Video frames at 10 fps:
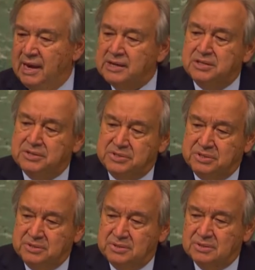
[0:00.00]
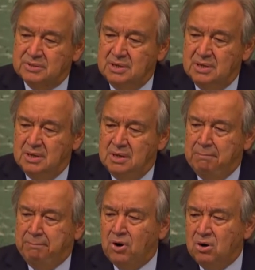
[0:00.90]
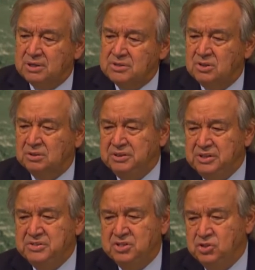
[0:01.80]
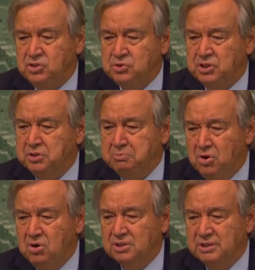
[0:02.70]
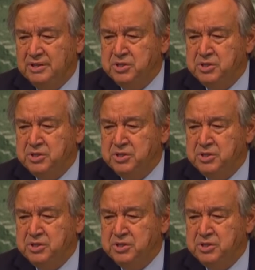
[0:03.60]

Excellencies, progress on these issues and more